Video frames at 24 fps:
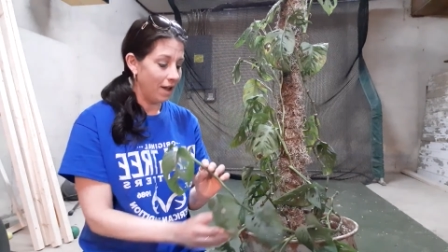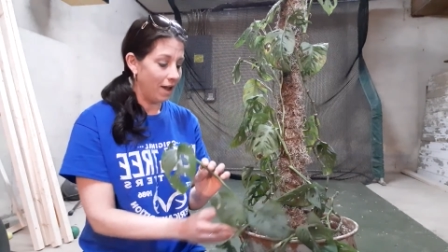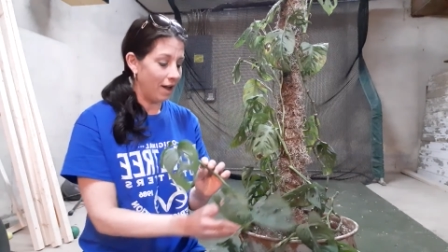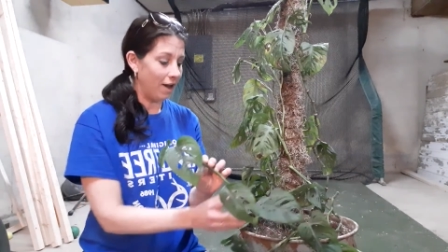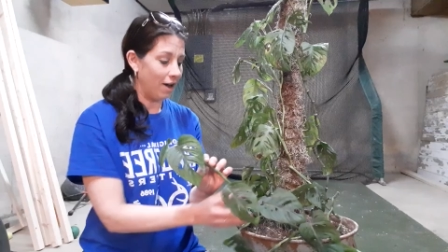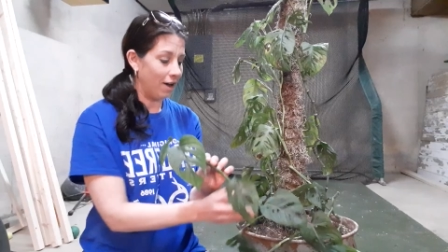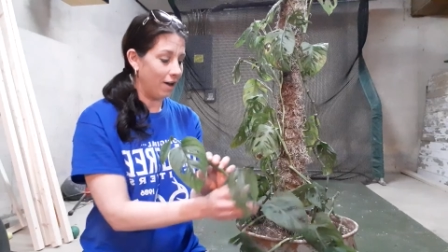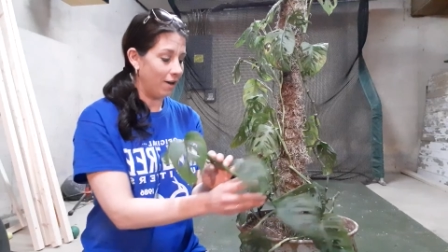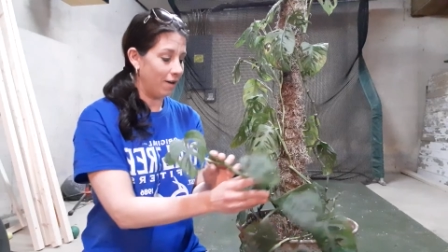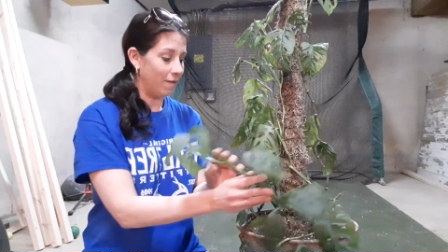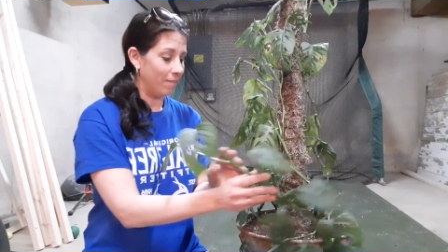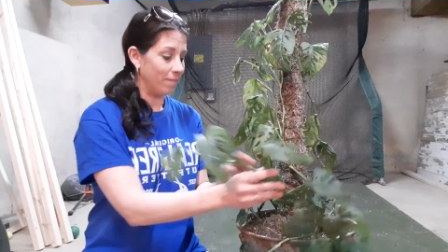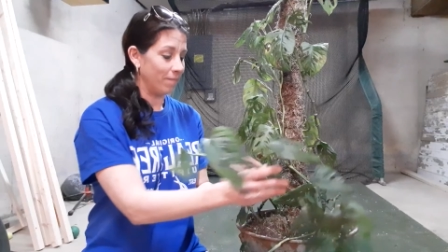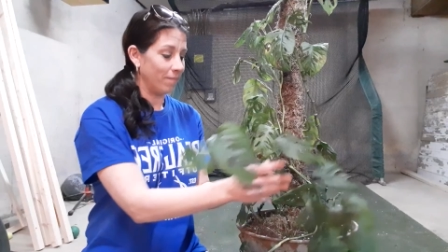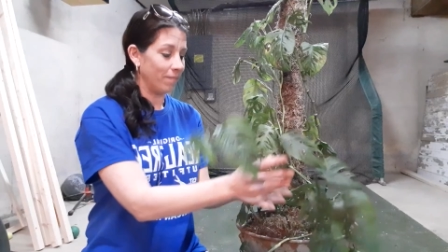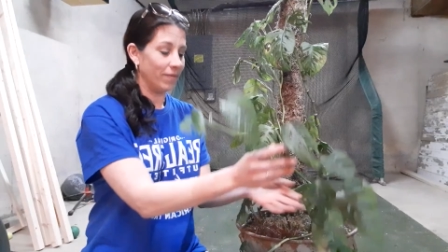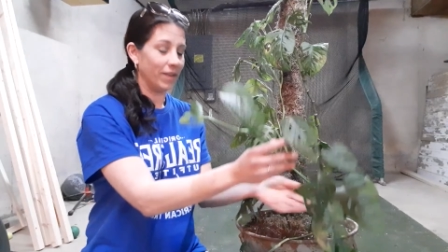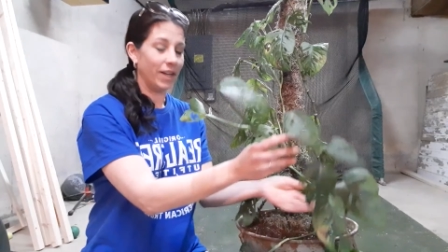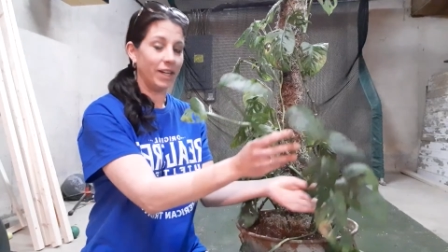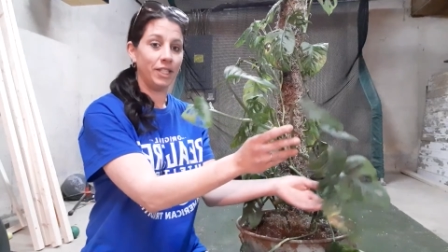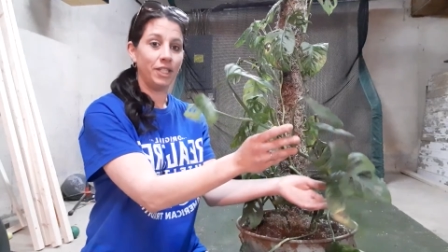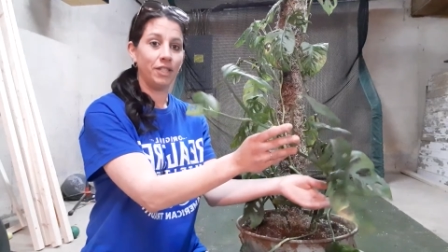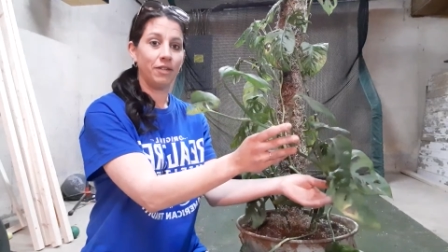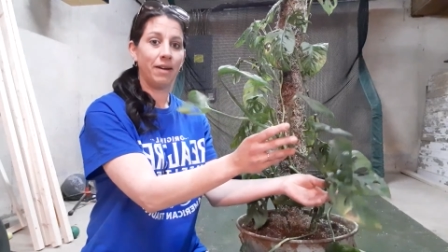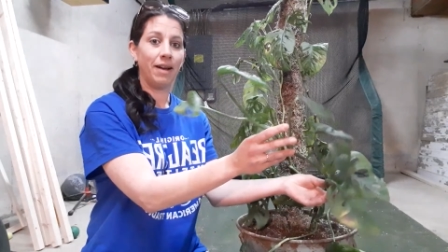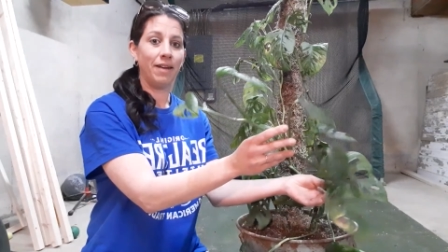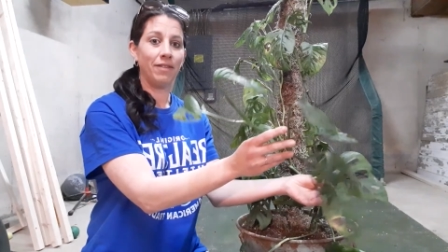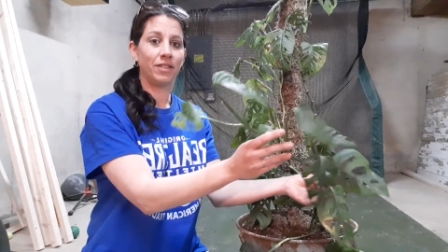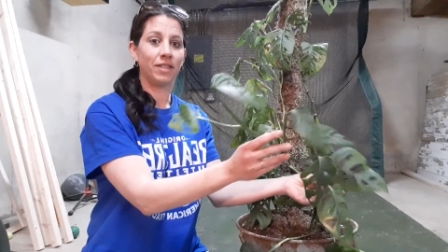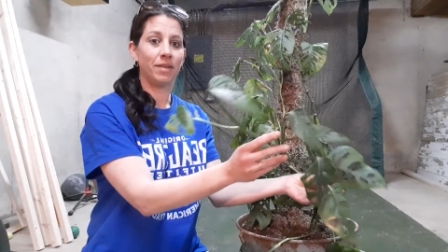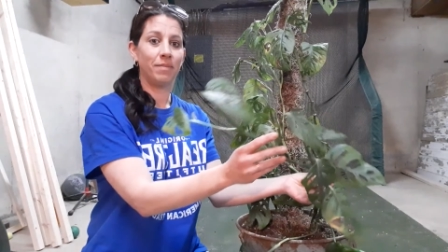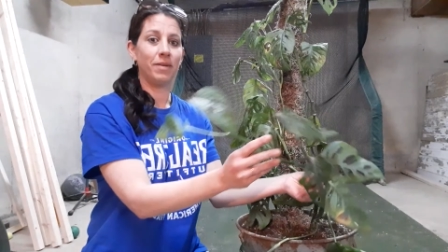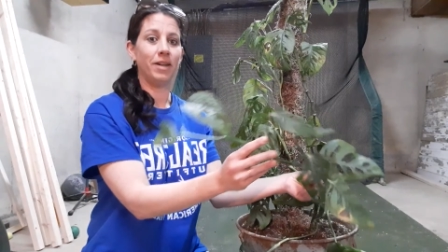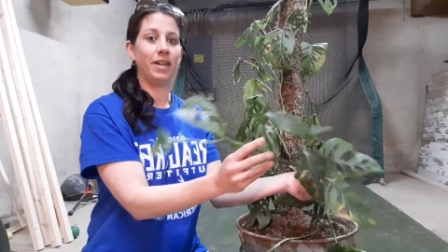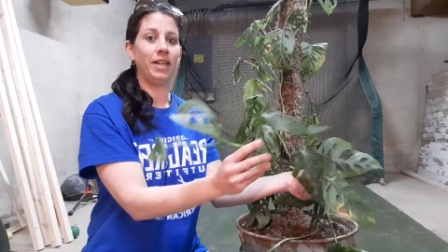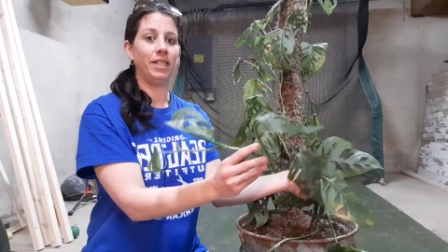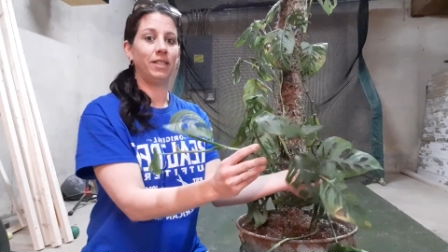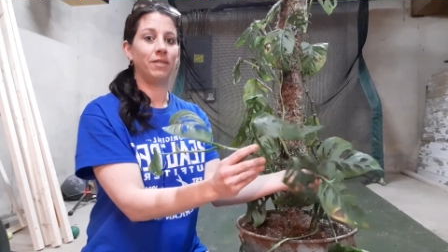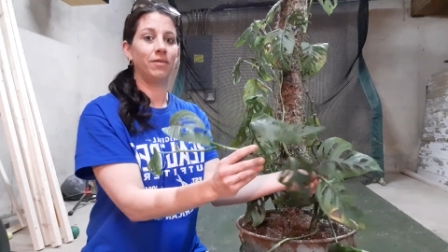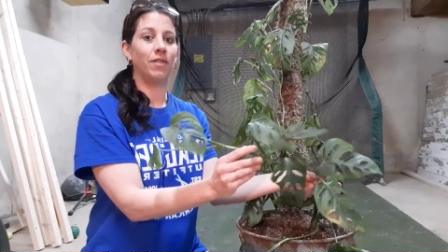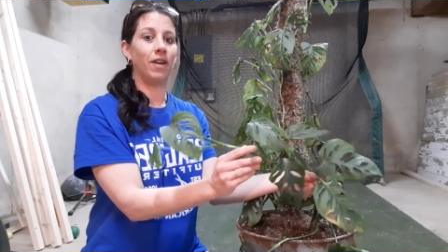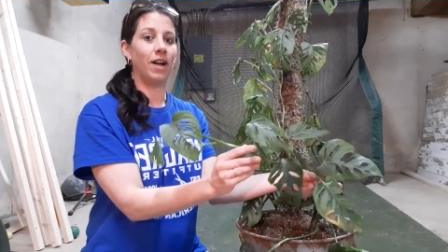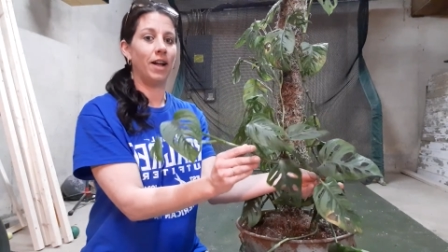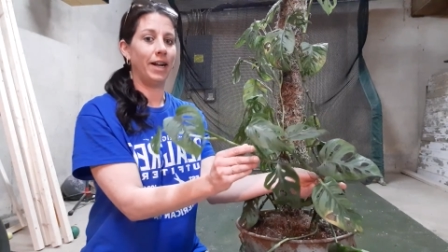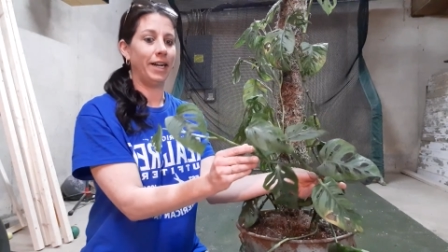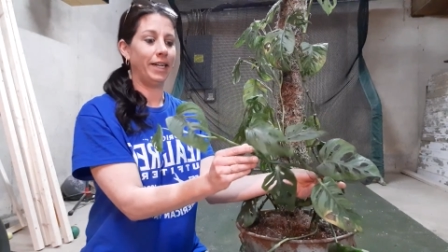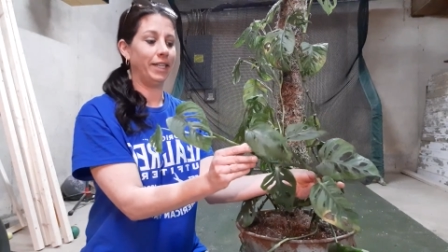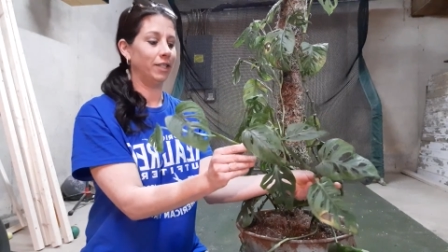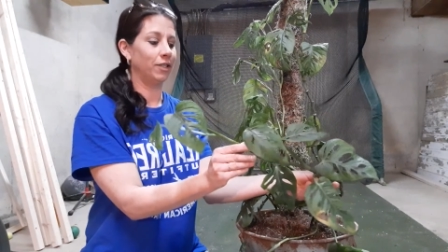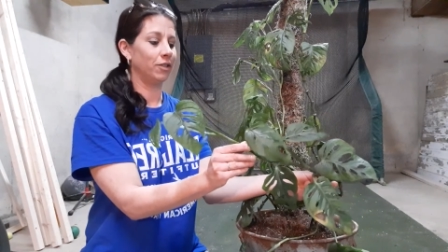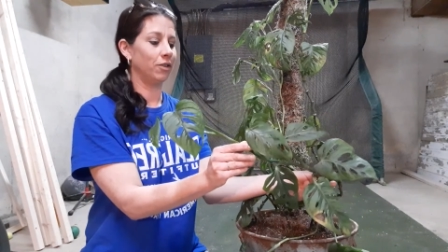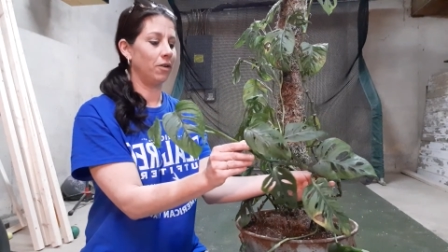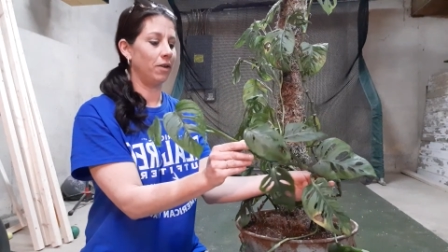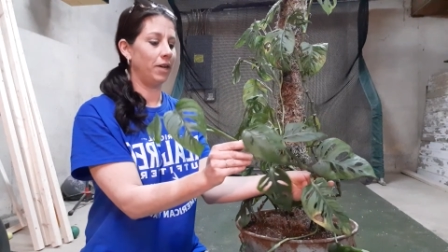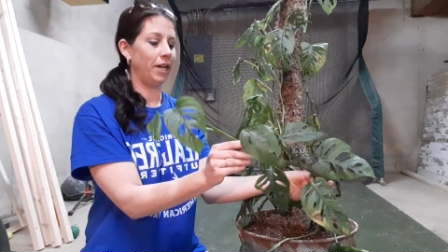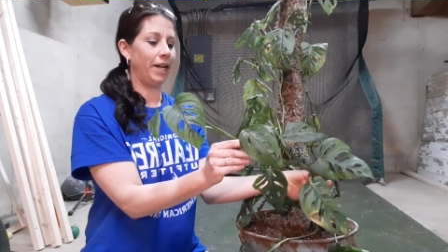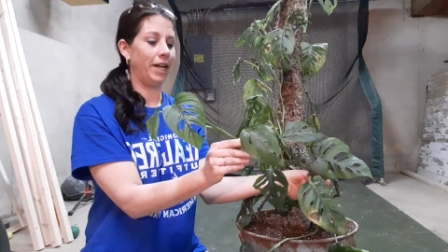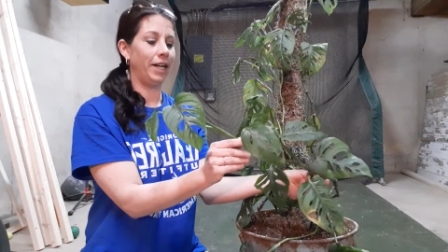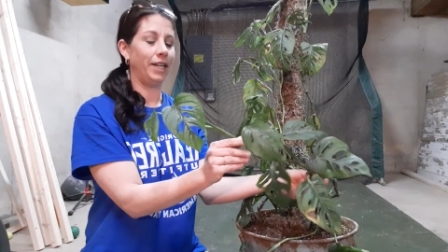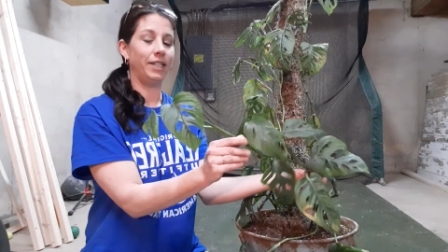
Um, I do have some nice vines on it.